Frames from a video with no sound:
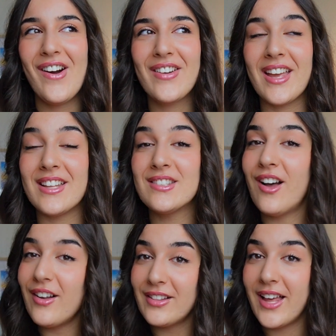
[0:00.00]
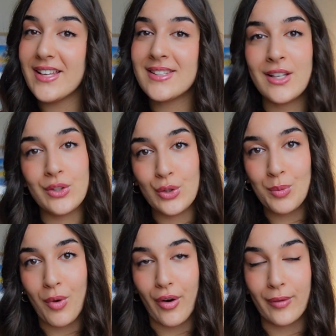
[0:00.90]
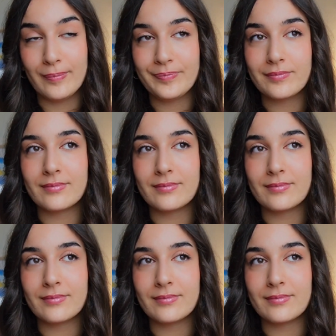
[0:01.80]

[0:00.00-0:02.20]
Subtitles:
Okay, talk less and do more.